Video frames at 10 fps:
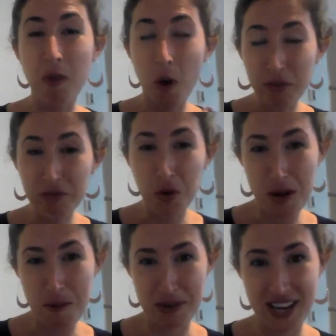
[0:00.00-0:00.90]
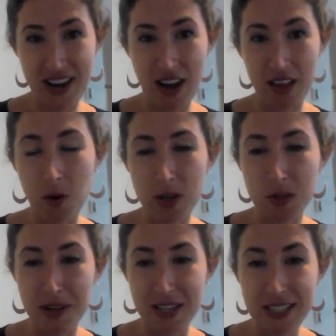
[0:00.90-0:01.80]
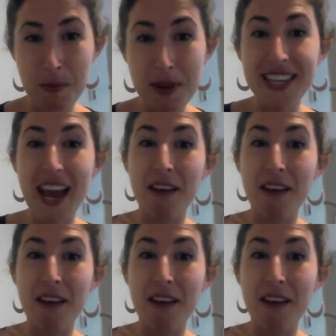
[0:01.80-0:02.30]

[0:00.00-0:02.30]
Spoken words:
over 40% of the course participants